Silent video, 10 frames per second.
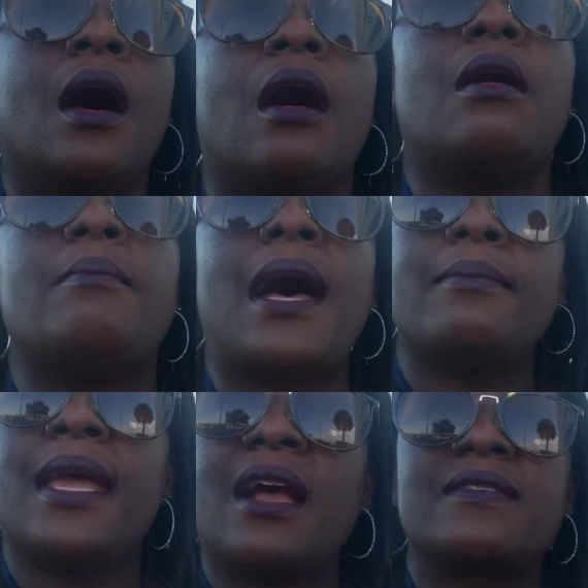uh, my
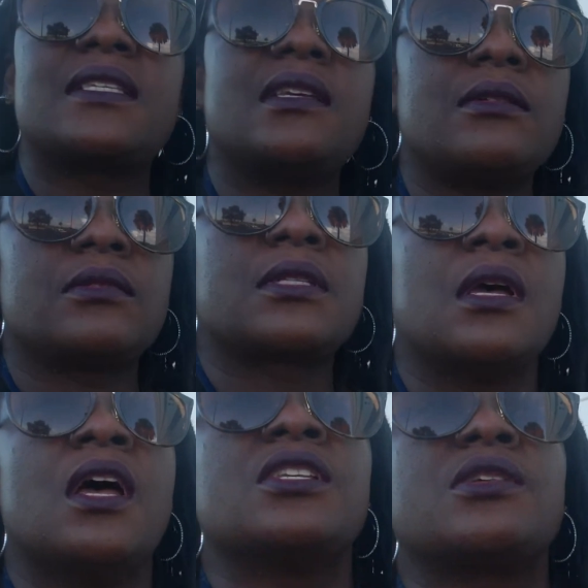math skills.
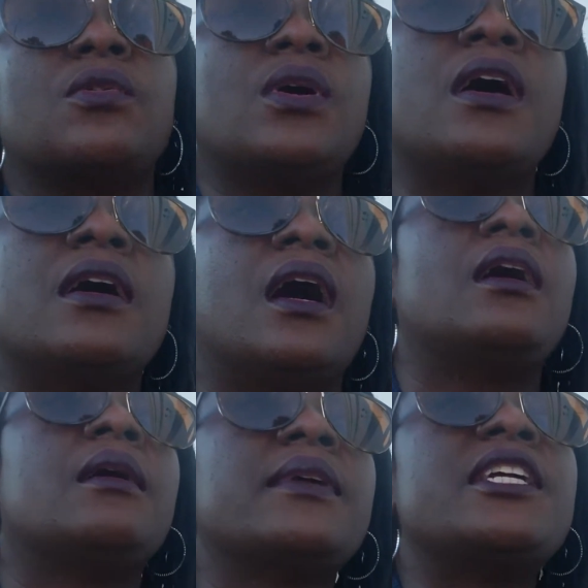So
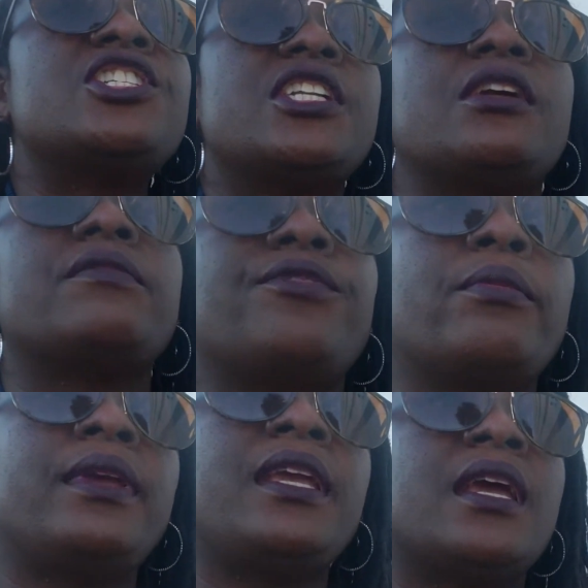um, engineering for
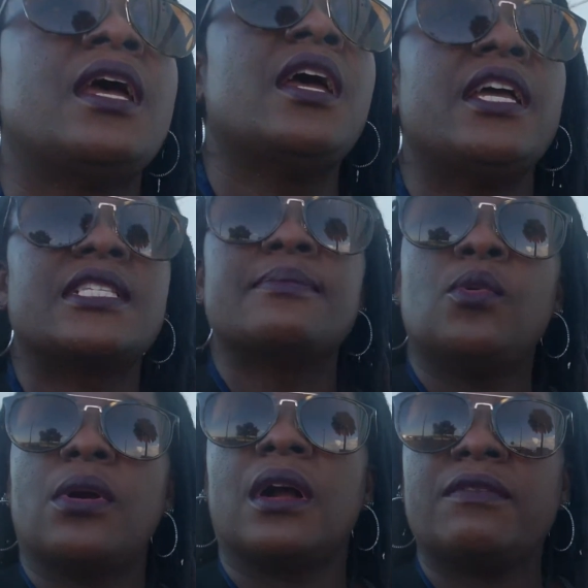me is
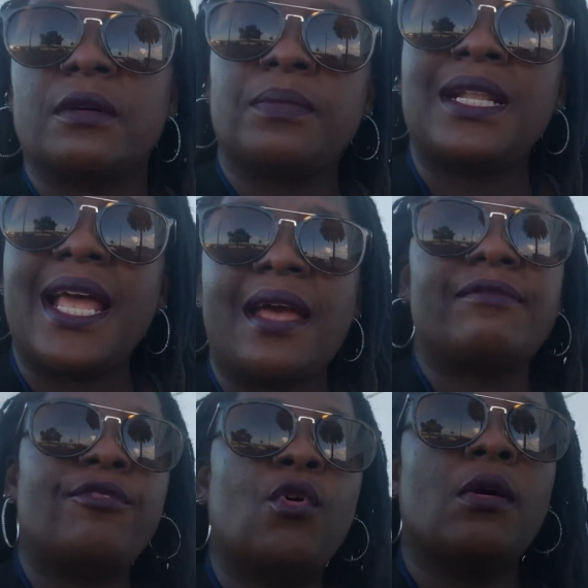more of a
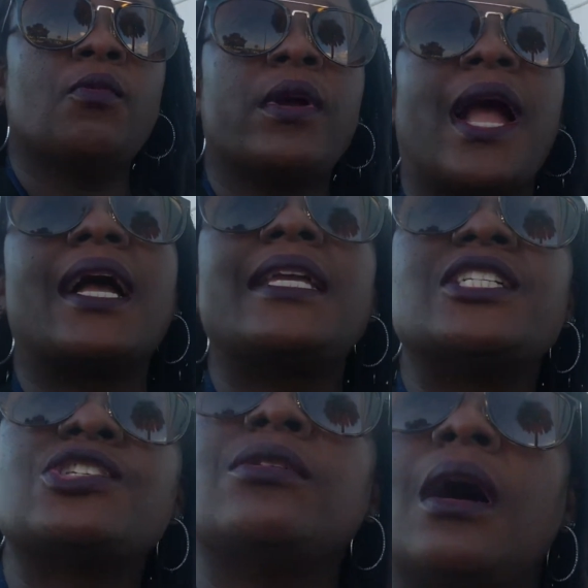platform where I
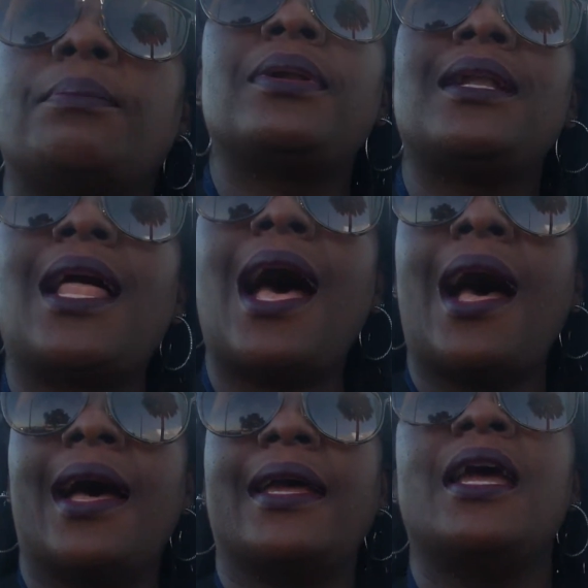get to
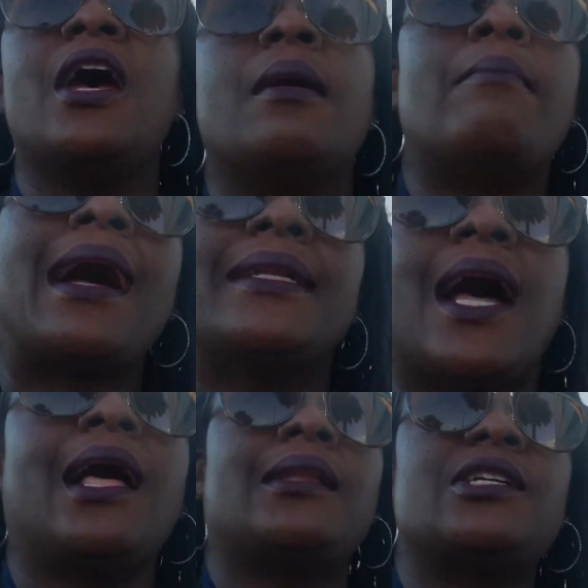apply my
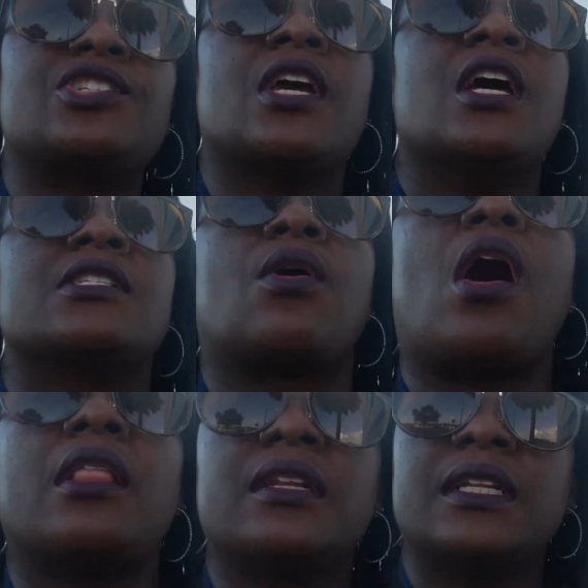knowledge. So
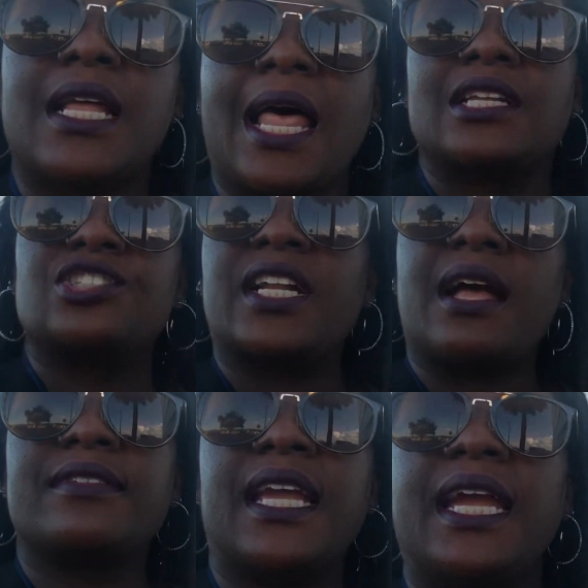all of the knowledge that
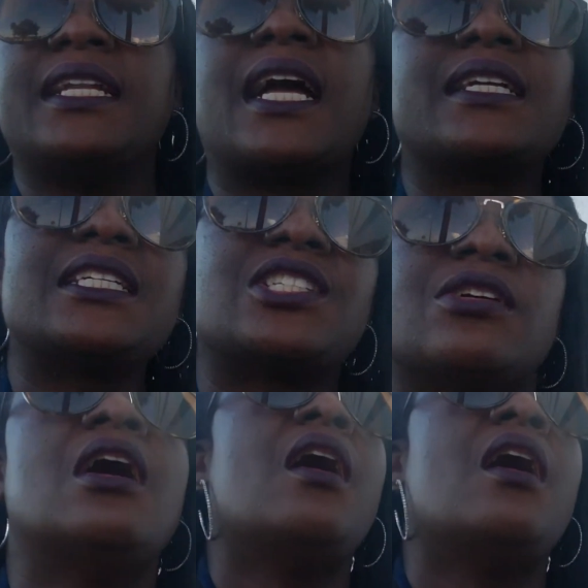I've gained, I get to